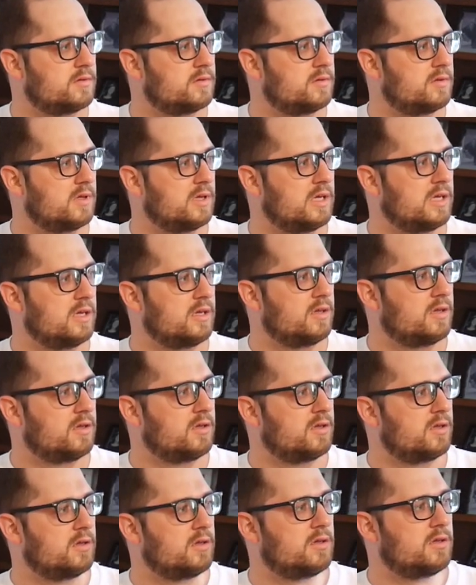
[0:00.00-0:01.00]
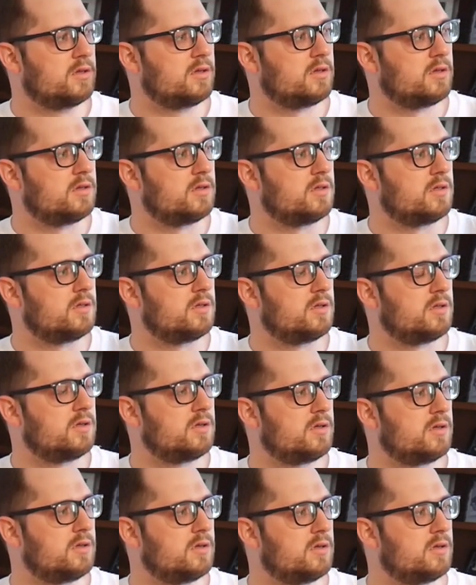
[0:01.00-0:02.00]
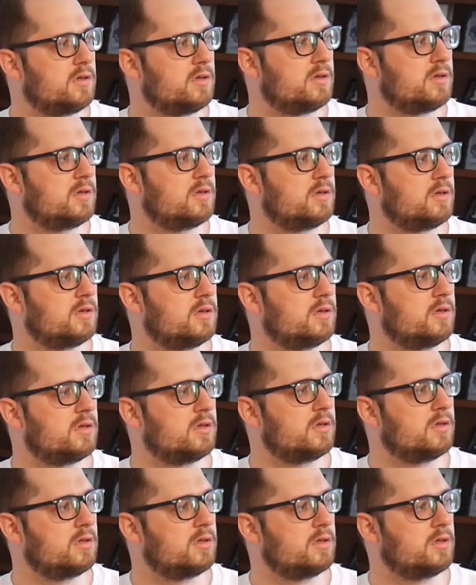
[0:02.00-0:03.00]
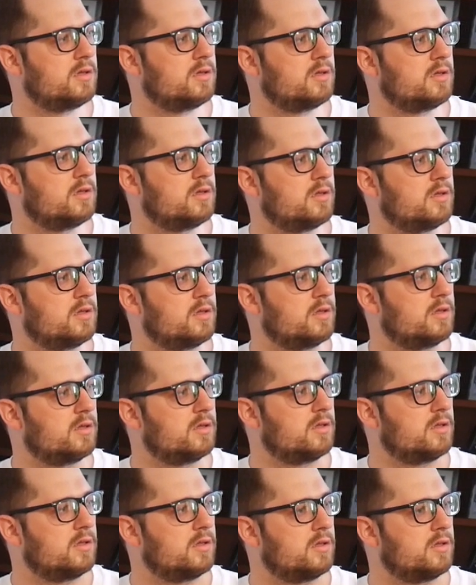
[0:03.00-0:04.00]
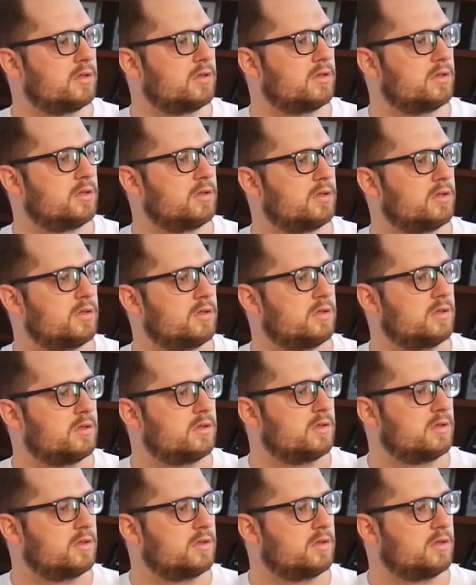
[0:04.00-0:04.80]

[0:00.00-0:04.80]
(silent)